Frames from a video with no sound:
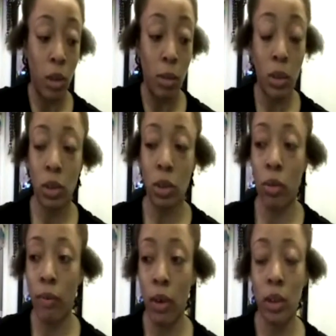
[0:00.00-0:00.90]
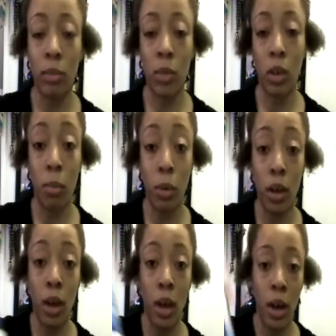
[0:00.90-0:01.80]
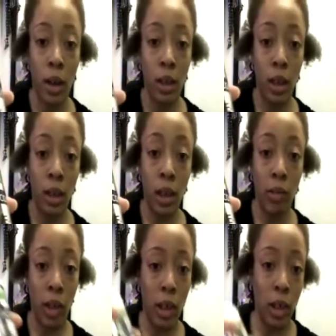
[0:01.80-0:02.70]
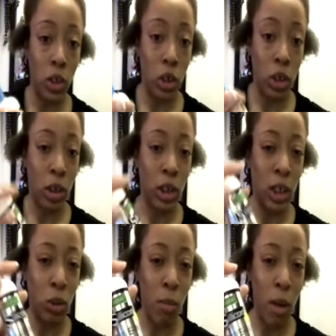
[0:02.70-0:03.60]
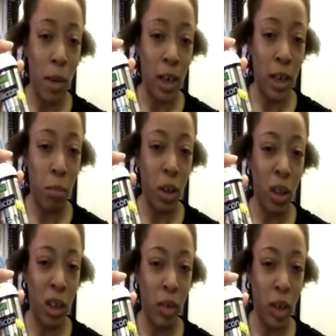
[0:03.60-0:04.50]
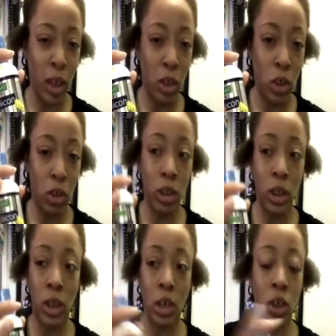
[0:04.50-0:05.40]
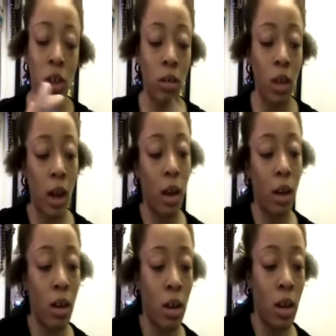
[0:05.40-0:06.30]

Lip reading: What I'm going to do first, I'm going to put the leave-in conditioner. Because I just remember I didn't put leave-in conditioner in this section of the hair.